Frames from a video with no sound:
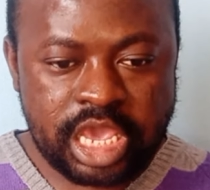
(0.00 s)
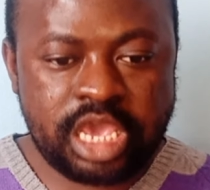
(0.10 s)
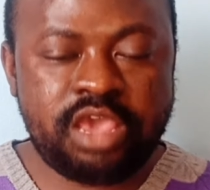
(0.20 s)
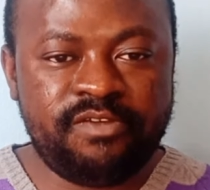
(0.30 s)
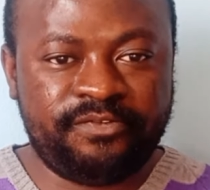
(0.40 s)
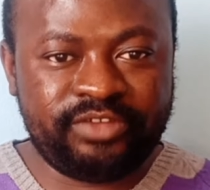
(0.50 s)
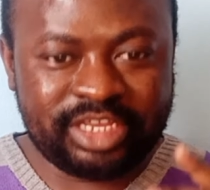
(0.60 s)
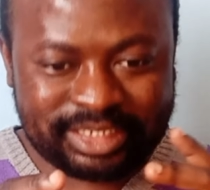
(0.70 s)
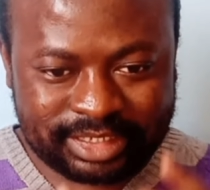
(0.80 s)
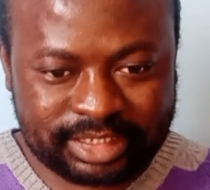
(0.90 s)
If
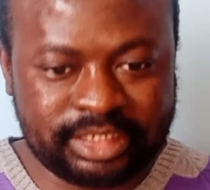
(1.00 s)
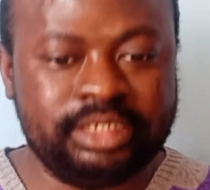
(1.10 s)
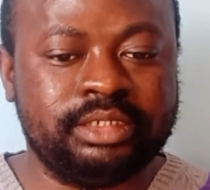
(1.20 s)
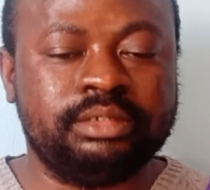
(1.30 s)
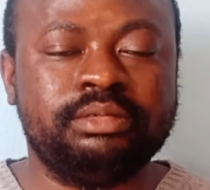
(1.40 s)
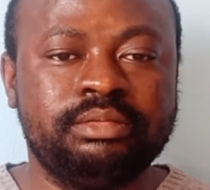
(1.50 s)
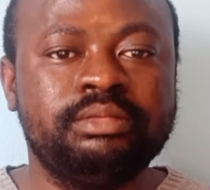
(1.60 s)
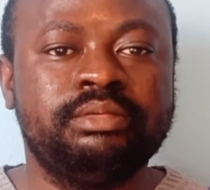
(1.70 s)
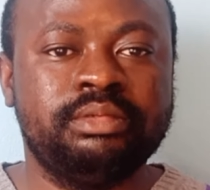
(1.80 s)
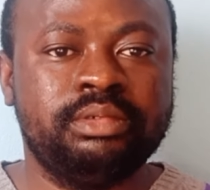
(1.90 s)
still
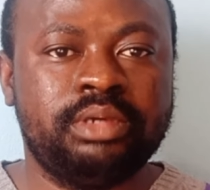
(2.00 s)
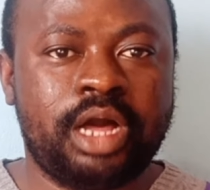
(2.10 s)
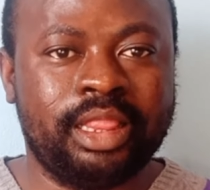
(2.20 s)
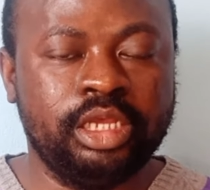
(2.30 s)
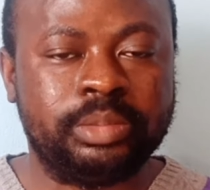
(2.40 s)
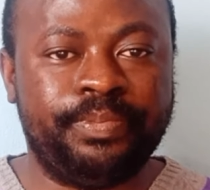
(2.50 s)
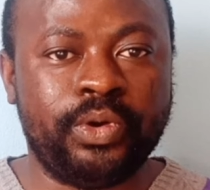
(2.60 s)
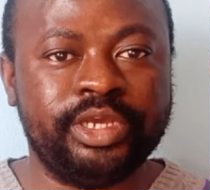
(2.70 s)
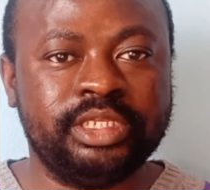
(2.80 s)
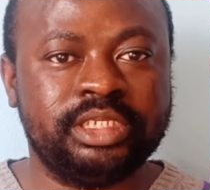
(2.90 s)
at this
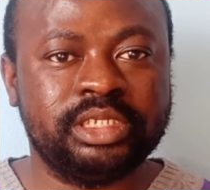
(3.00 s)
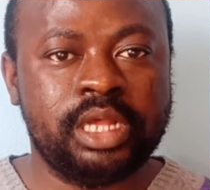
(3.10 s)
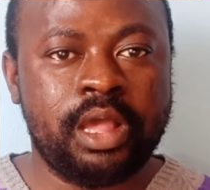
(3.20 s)
point